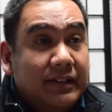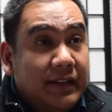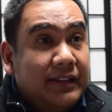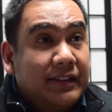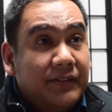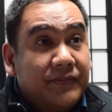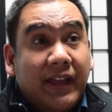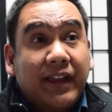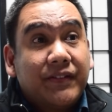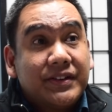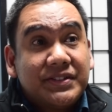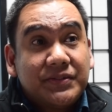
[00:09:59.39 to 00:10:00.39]
that the
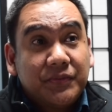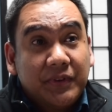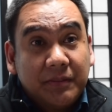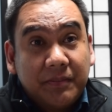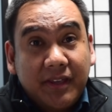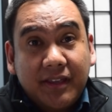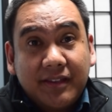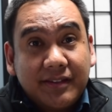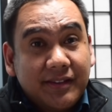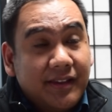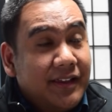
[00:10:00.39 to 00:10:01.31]
virus will be.